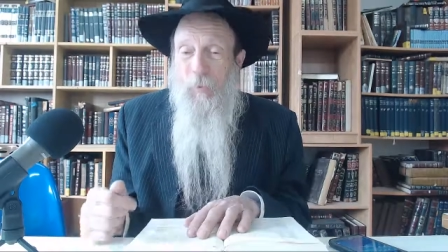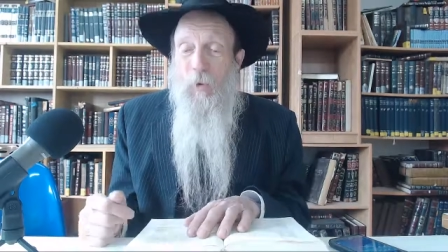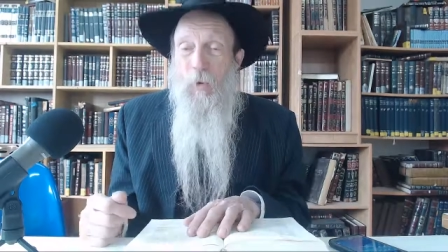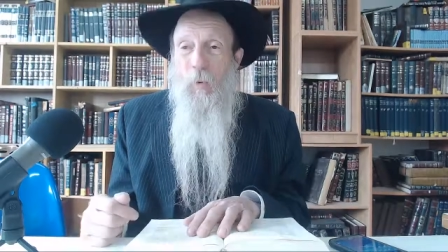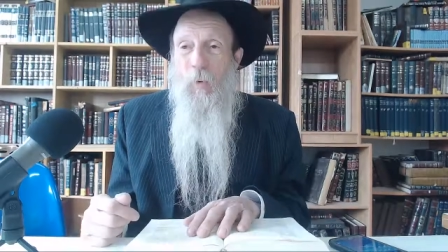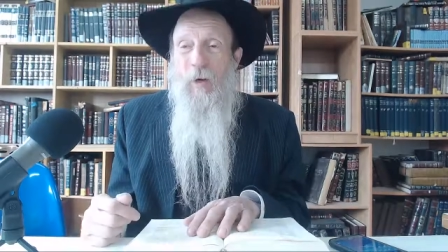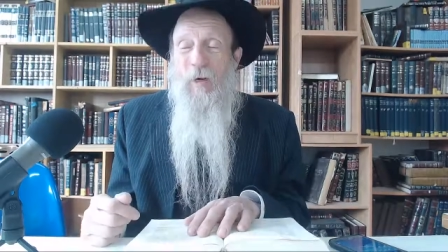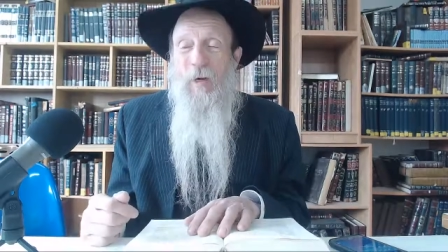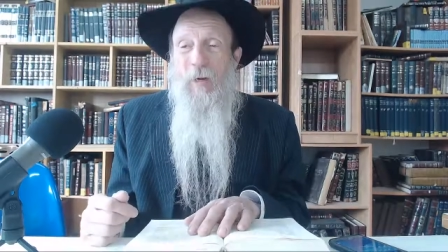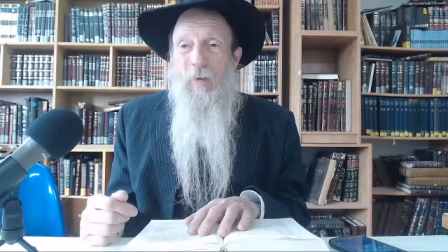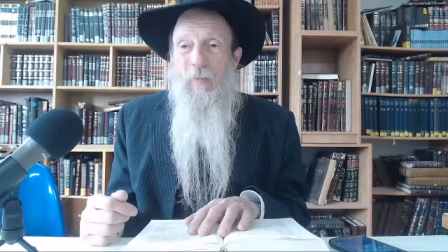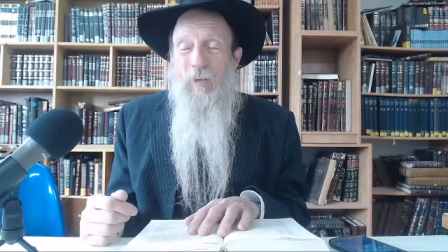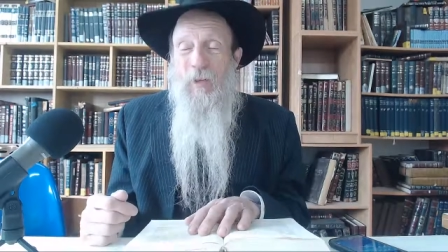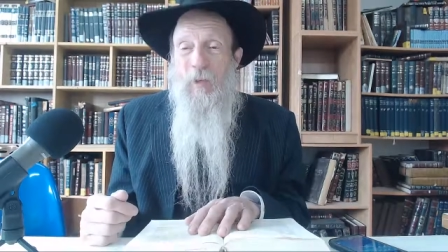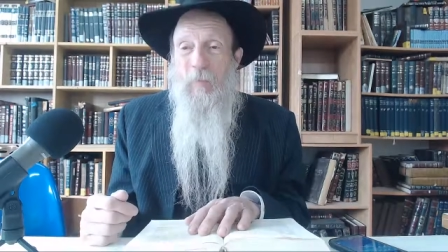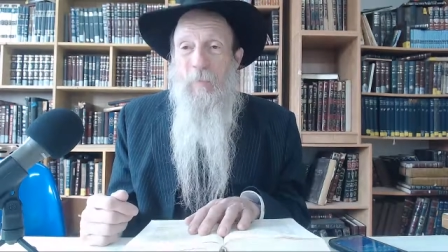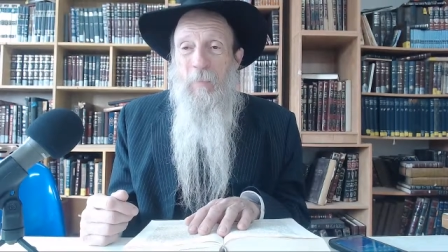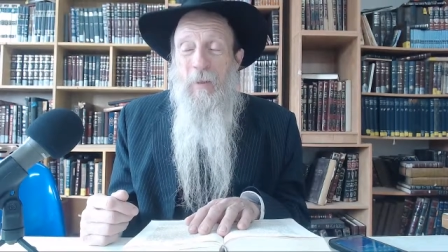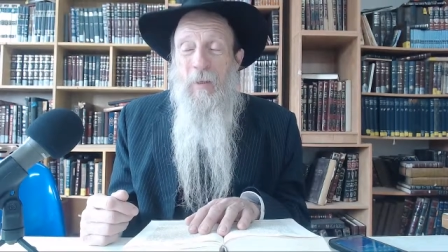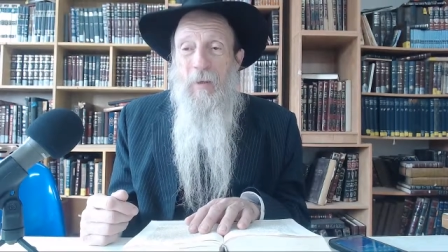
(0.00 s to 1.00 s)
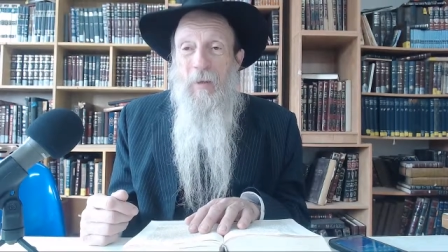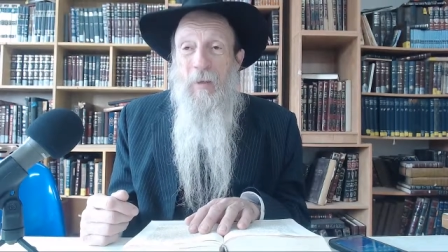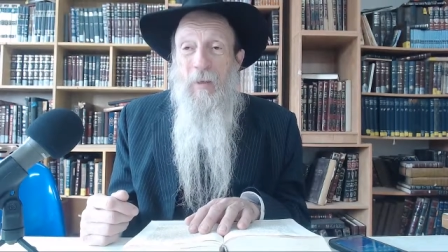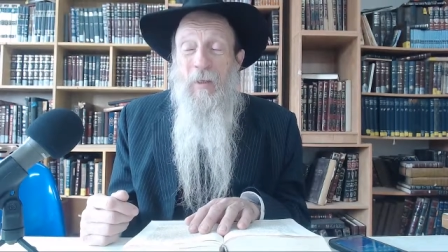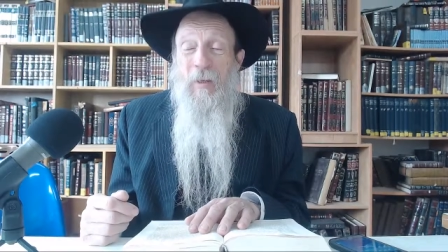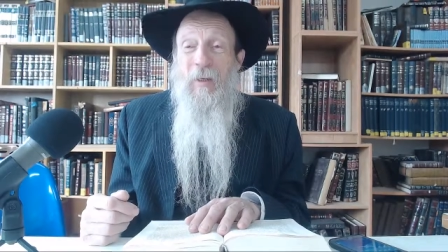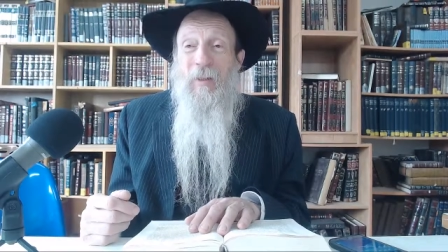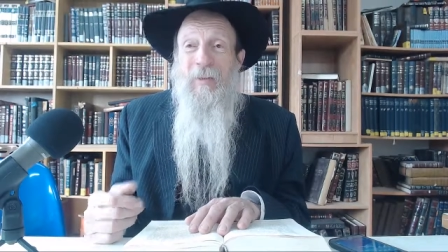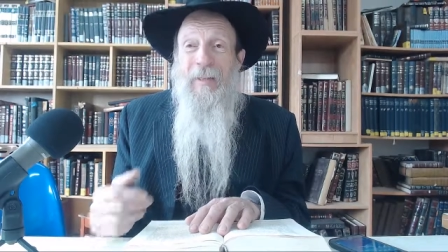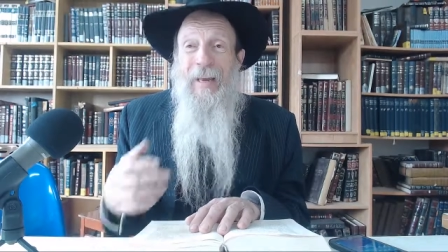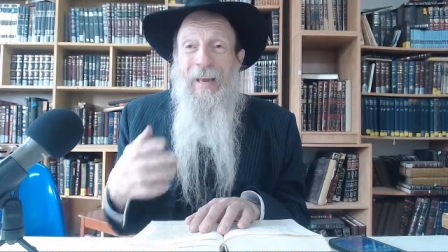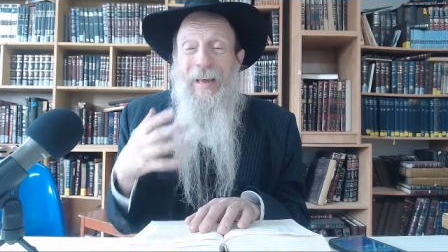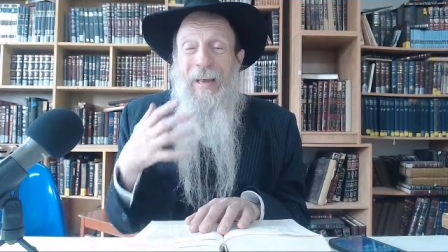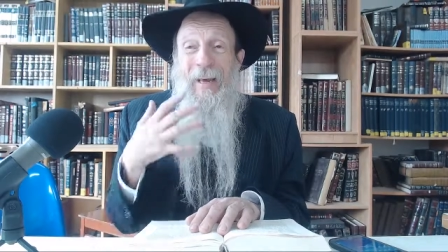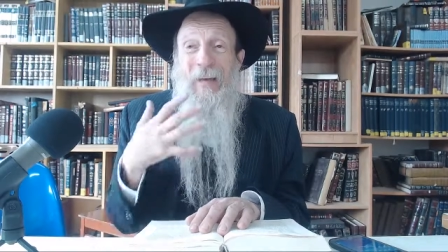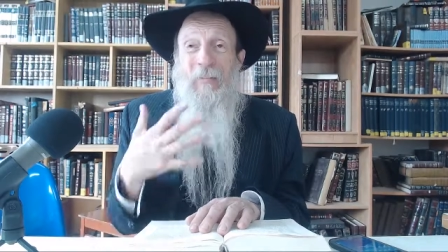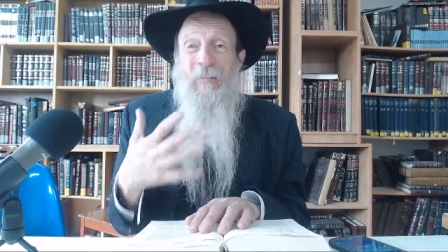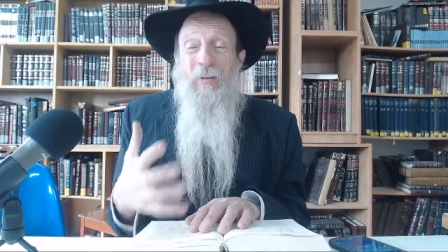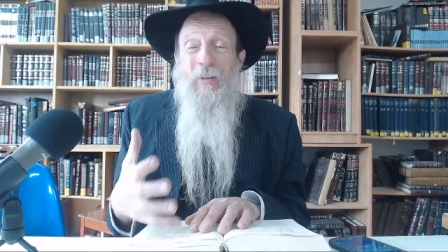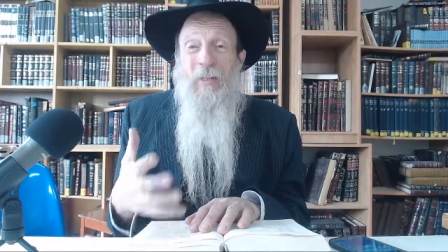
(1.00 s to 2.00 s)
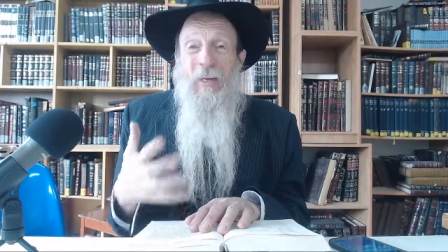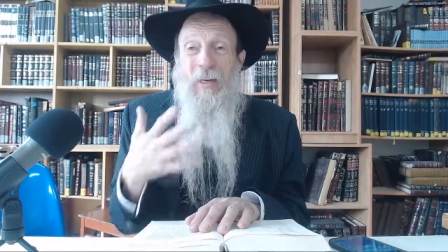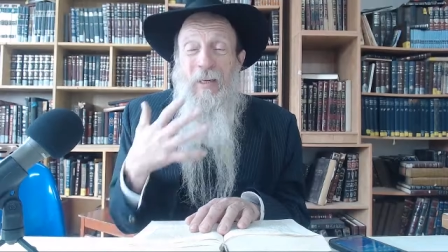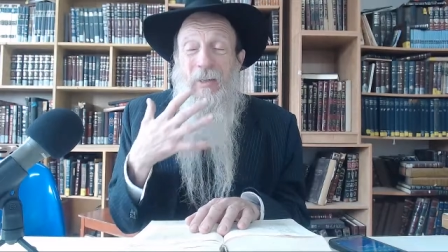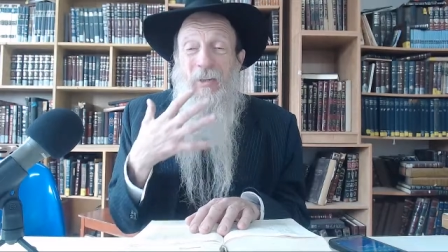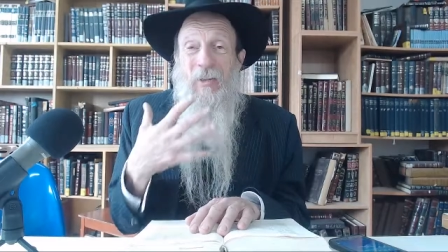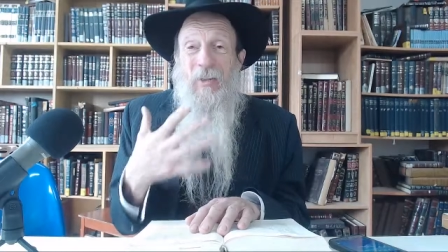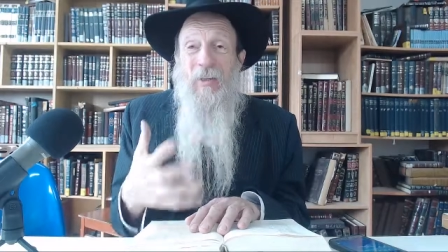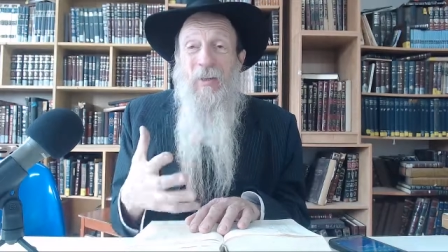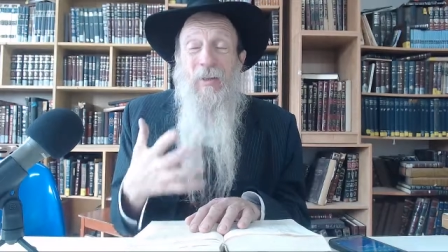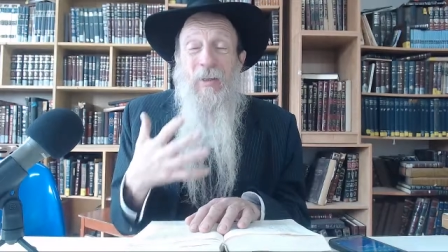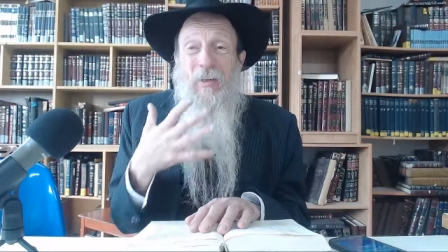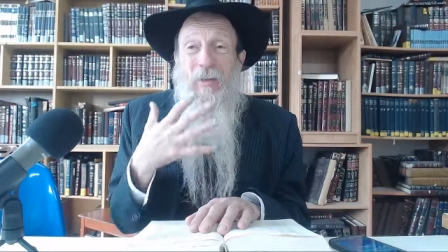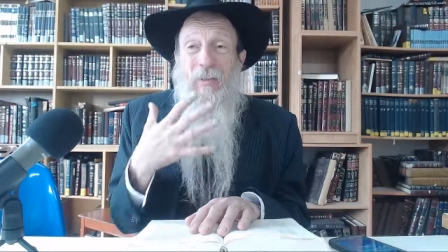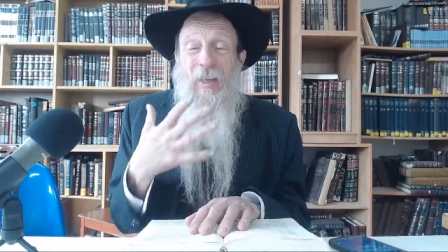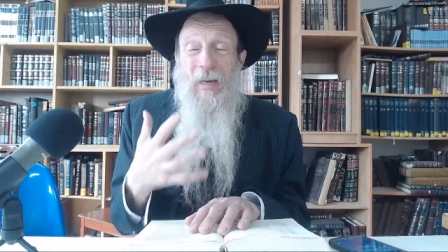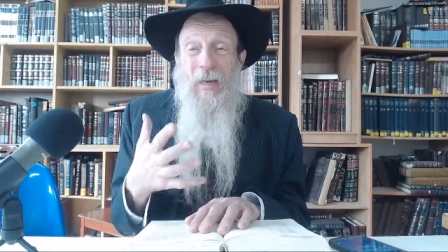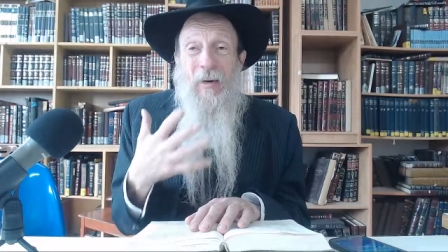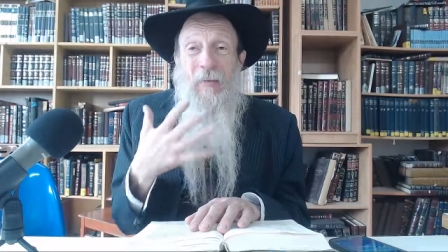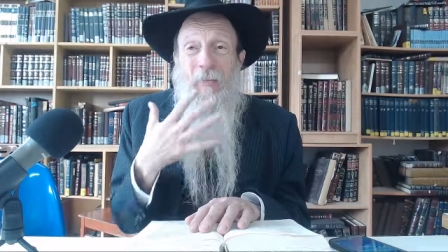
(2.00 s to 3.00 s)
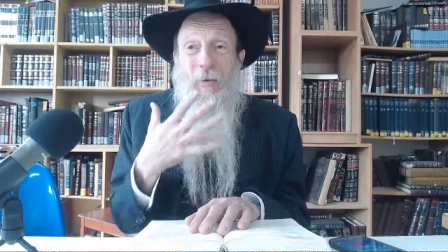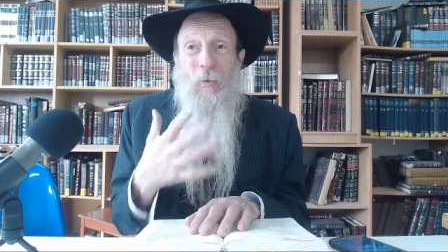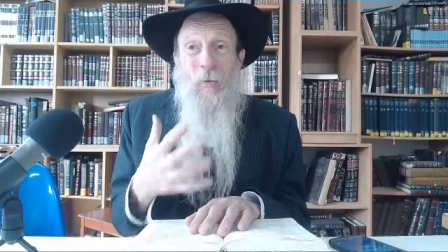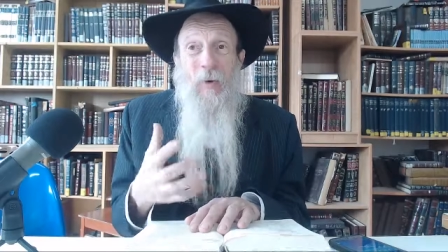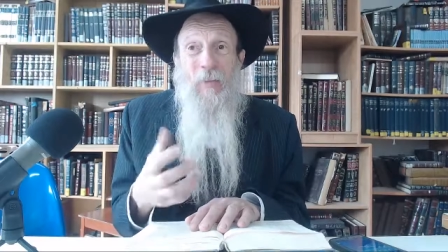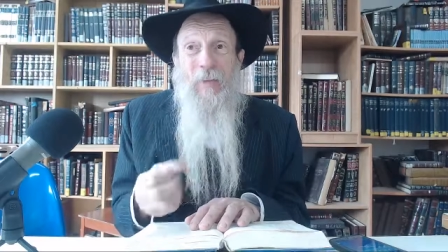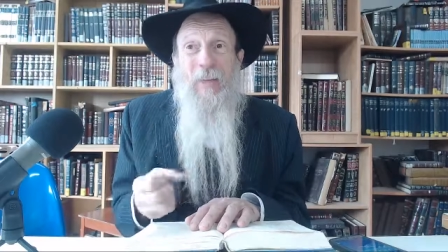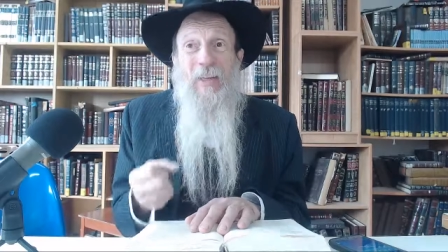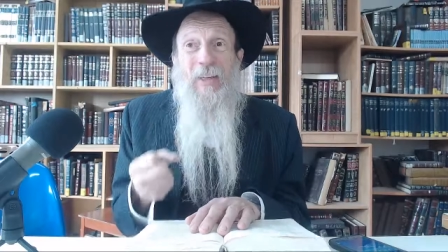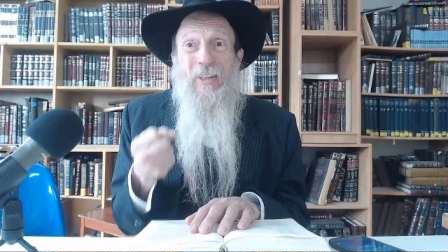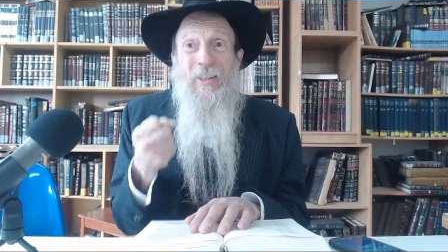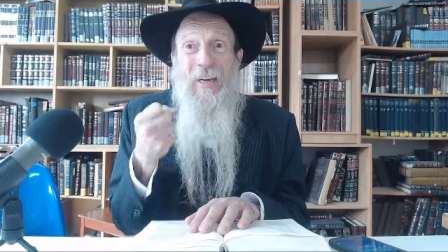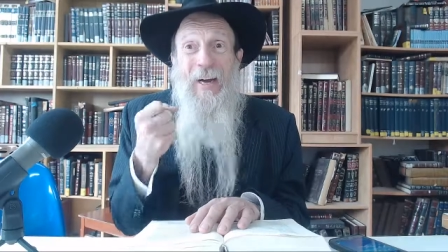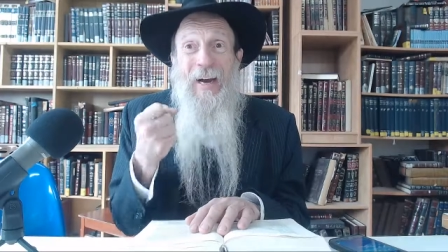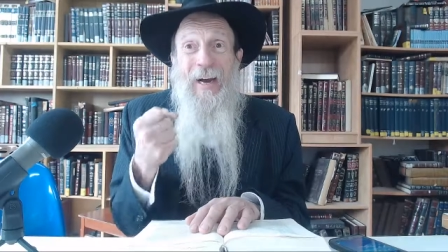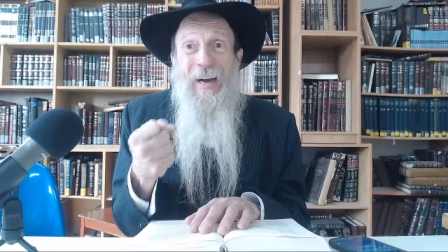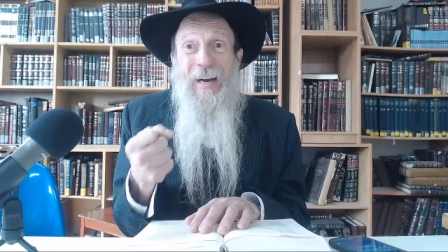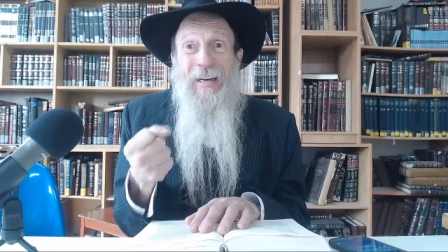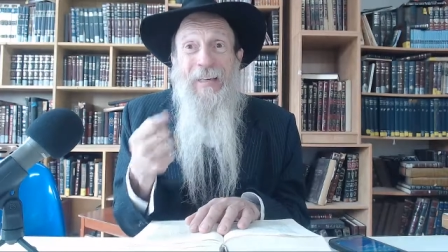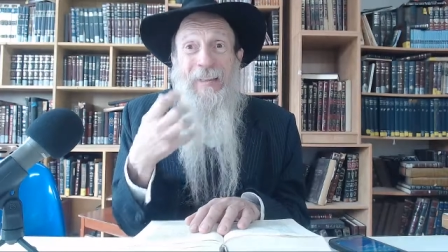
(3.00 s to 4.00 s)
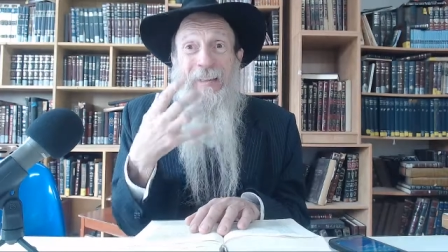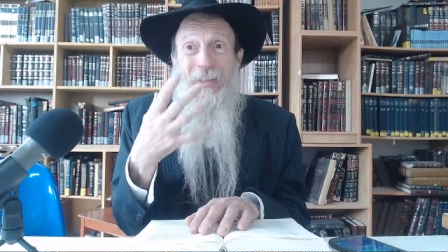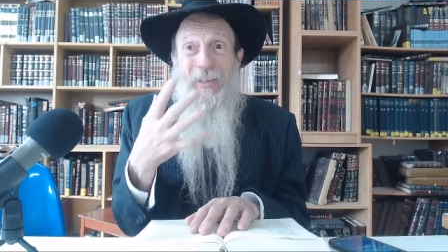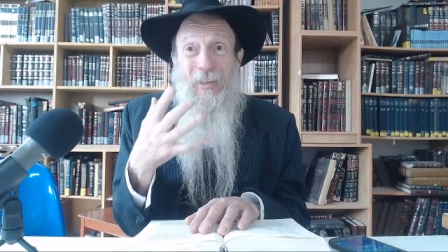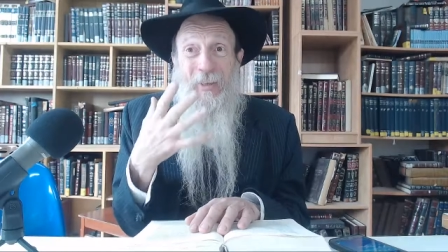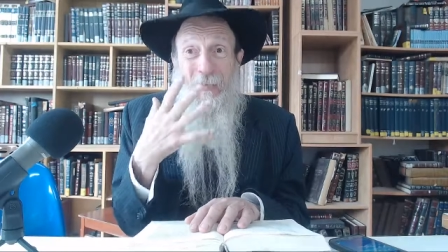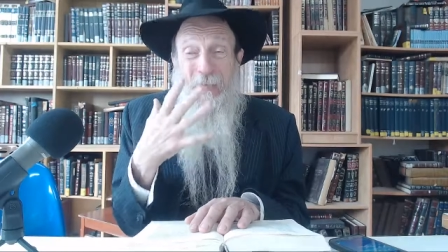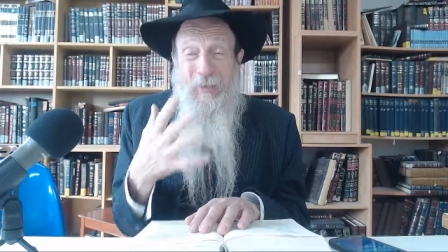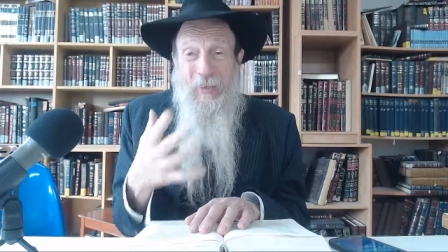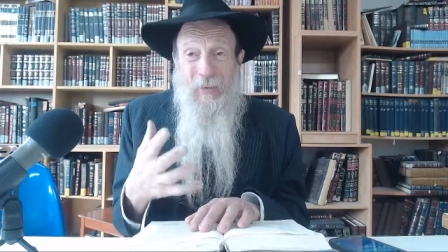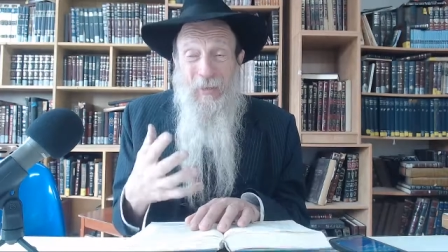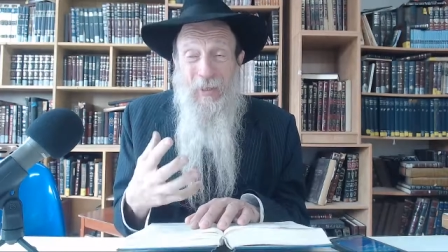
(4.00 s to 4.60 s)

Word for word: he wanted to have this beard to advertise to everyone that he's onto something,